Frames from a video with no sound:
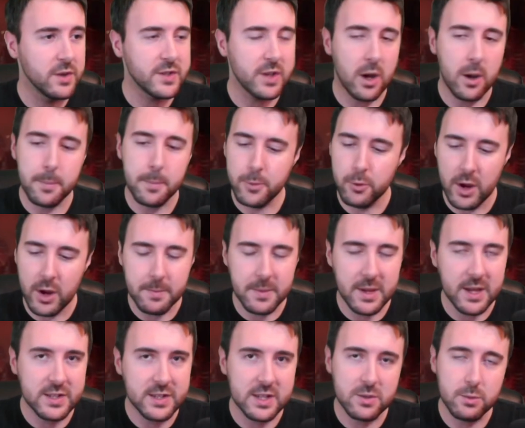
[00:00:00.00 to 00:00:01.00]
Gores are
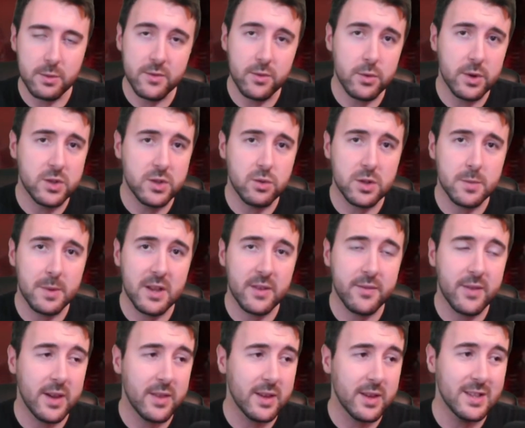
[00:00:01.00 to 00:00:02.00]
great pieces. We've already talked about
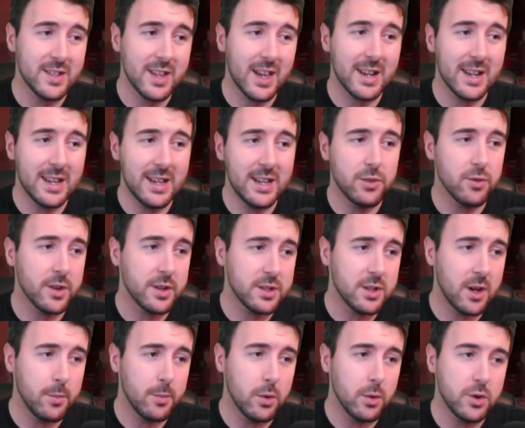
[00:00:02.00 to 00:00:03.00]
the fact they can take leader on a
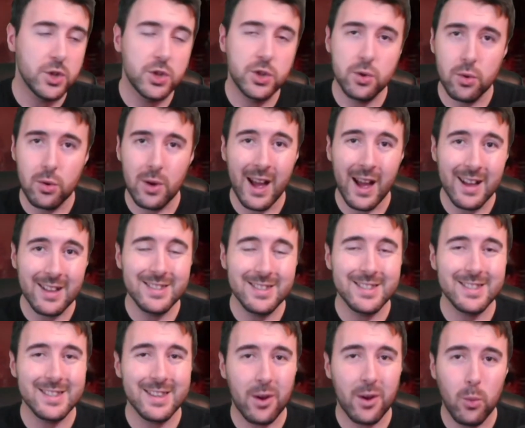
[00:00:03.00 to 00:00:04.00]
double. Sure
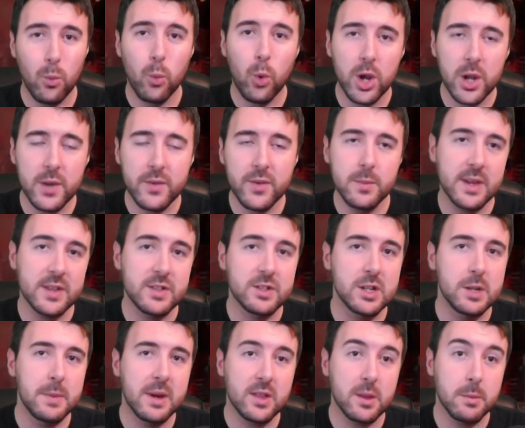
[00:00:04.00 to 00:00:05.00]
Hands on one of them is
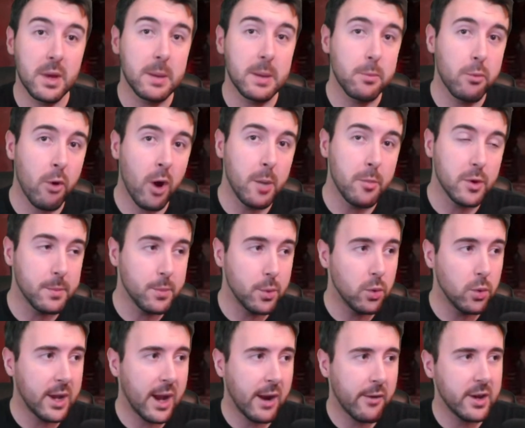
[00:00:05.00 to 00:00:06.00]
going to make them a primary
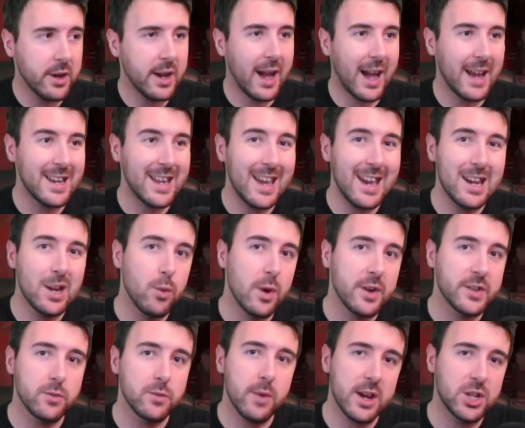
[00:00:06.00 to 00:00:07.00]
ball carrier, and in a
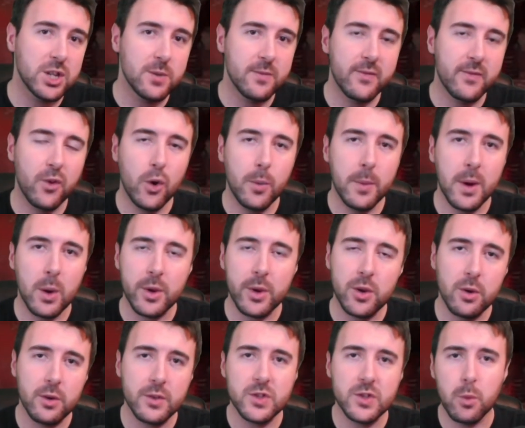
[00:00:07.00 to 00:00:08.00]
resurrection format where
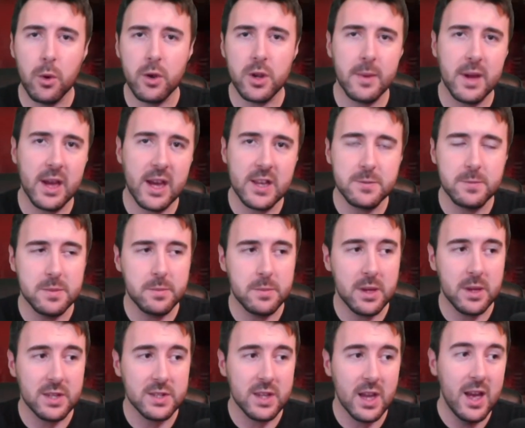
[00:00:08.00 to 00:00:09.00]
you're not too worried about
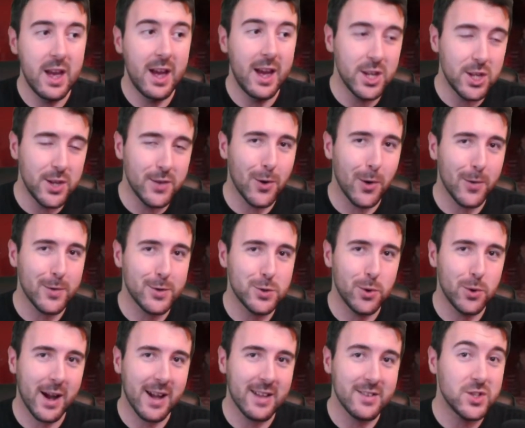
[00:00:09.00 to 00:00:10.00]
SPPs, you've got the
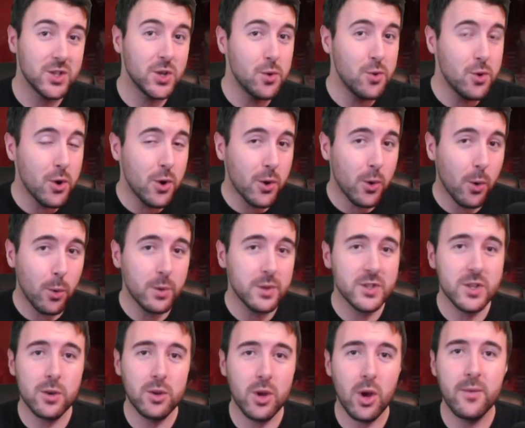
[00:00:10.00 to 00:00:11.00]
Sure Hands. You could
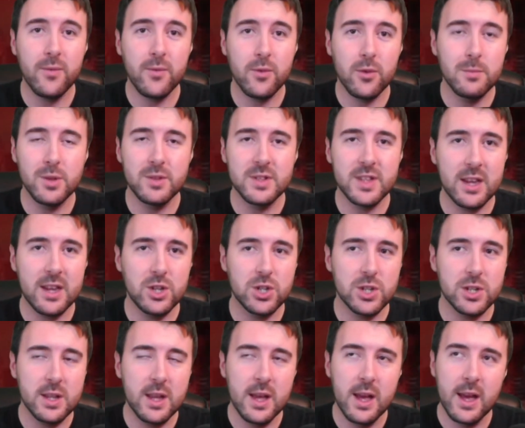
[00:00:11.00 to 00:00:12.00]
also go for a
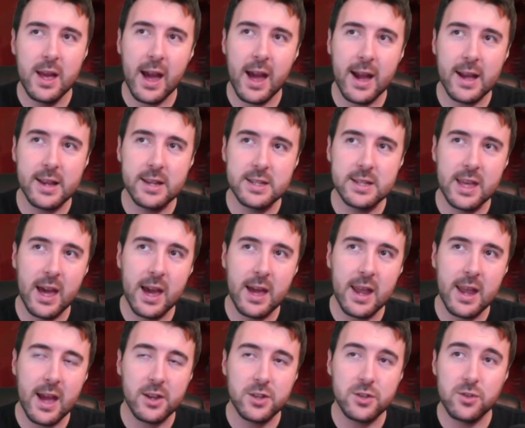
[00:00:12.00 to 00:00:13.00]
mutation and
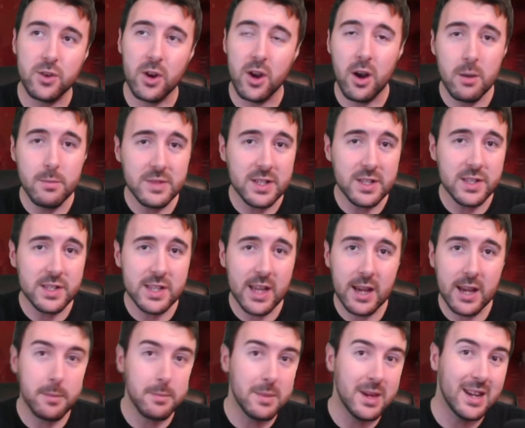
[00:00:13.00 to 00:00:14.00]
get extra arms
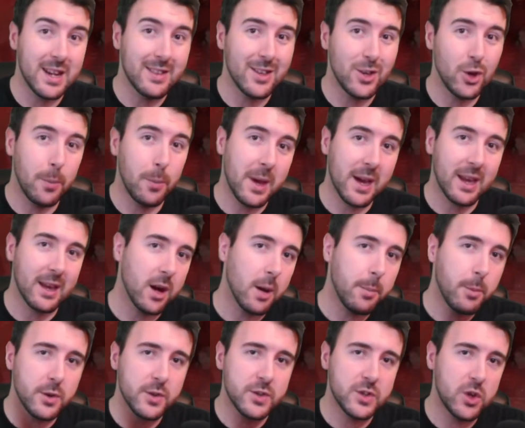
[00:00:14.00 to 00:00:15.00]
instead, meaning that you're picking
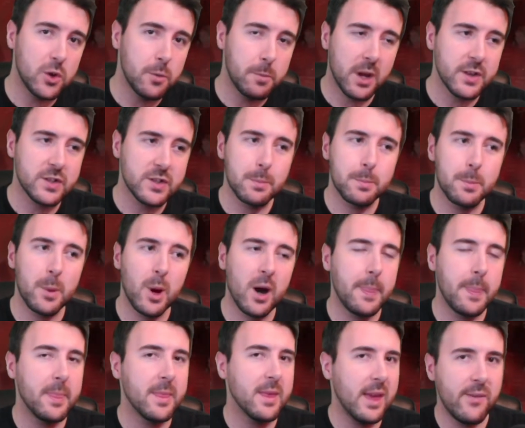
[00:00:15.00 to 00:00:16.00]
up on a 2+,
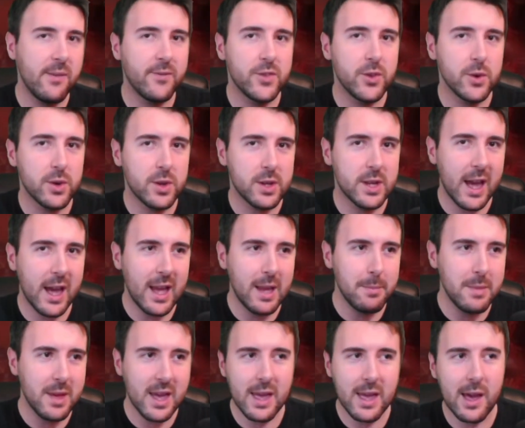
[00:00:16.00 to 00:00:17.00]
but if the
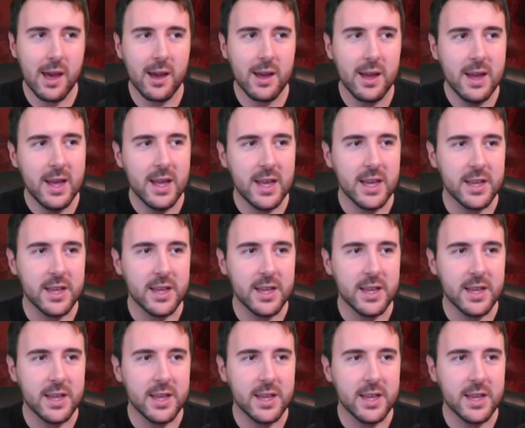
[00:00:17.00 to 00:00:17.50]
game here